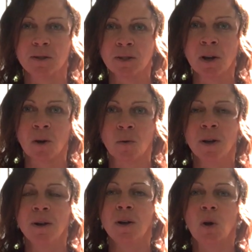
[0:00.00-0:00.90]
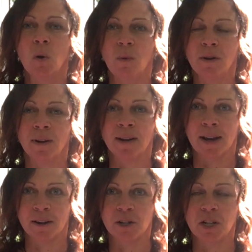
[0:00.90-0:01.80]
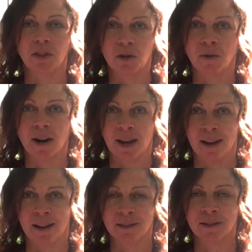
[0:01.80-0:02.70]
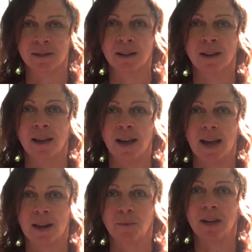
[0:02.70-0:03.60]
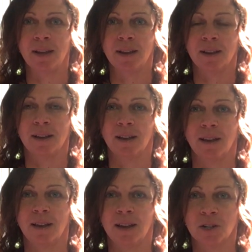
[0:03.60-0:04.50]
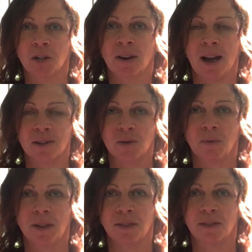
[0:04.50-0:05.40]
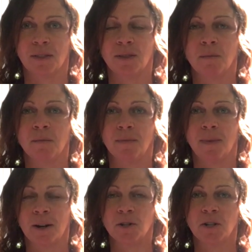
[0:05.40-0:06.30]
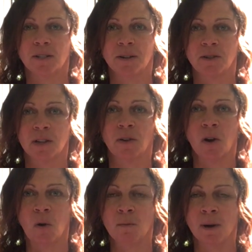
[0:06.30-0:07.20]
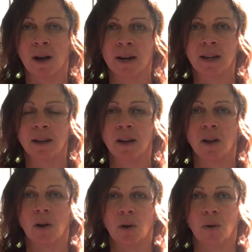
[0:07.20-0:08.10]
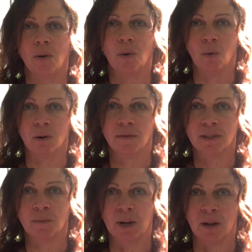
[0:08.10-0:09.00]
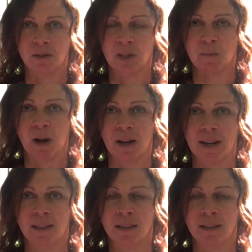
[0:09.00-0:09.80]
So, we run energy through our hands, and we interact with the energy centers of our own body or of someone else's body.